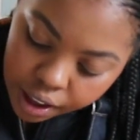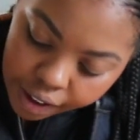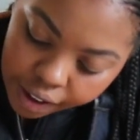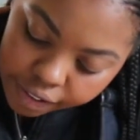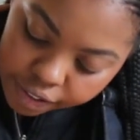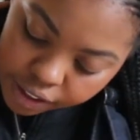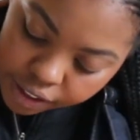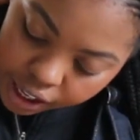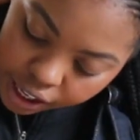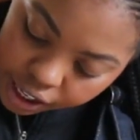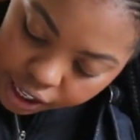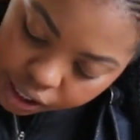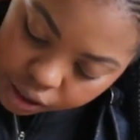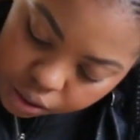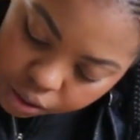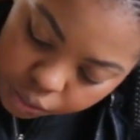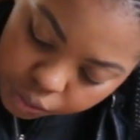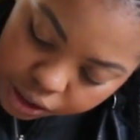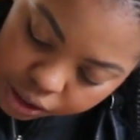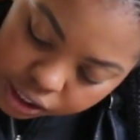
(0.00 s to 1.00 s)
And
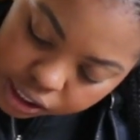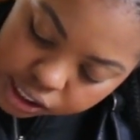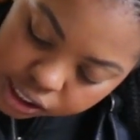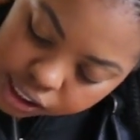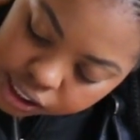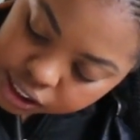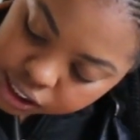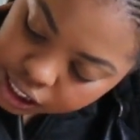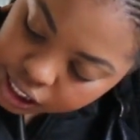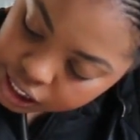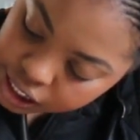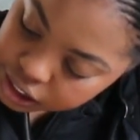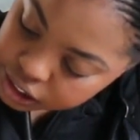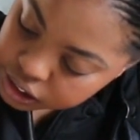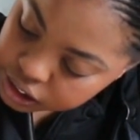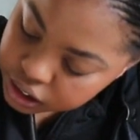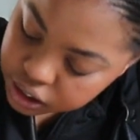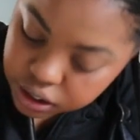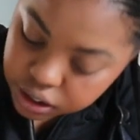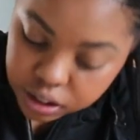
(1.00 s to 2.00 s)
then when this is
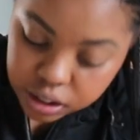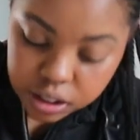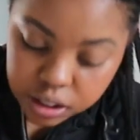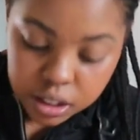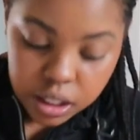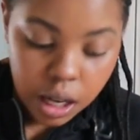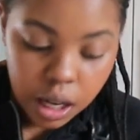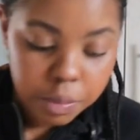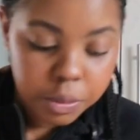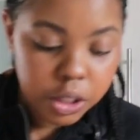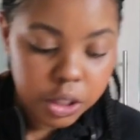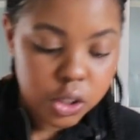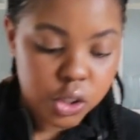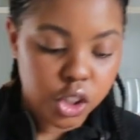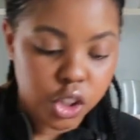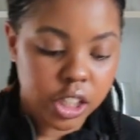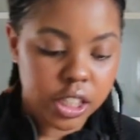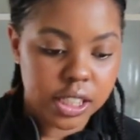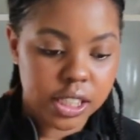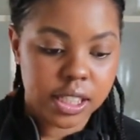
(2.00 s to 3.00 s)
done, I'm gonna
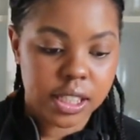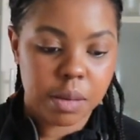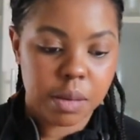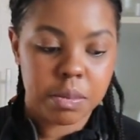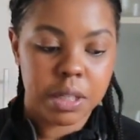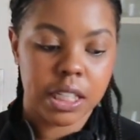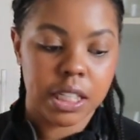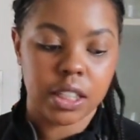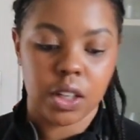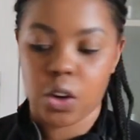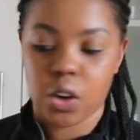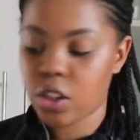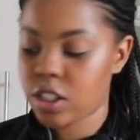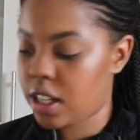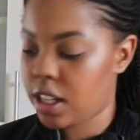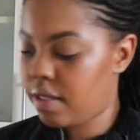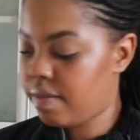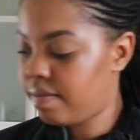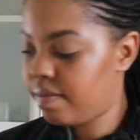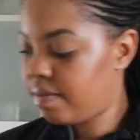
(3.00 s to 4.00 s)
start assembling the
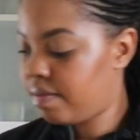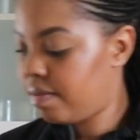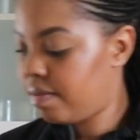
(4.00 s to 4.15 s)
kota.